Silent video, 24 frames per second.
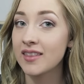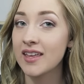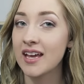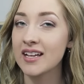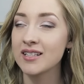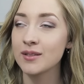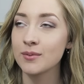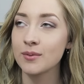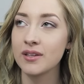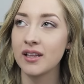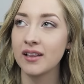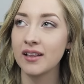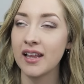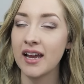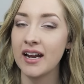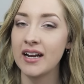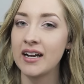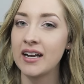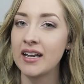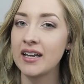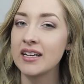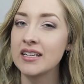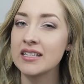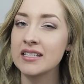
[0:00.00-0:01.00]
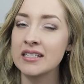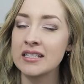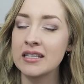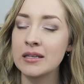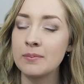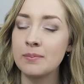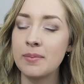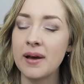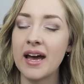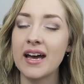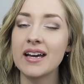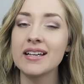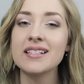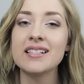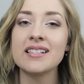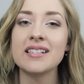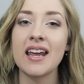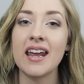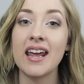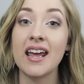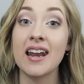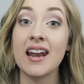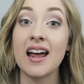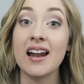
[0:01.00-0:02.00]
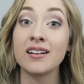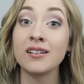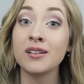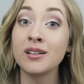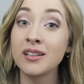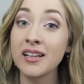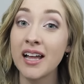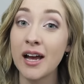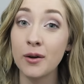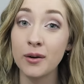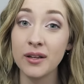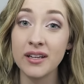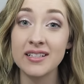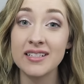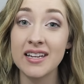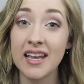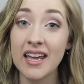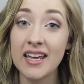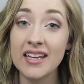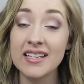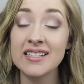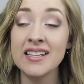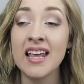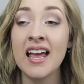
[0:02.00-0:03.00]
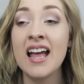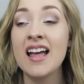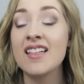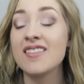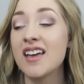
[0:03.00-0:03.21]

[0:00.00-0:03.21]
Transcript: That's when the lighting is the best, and on cloudy days,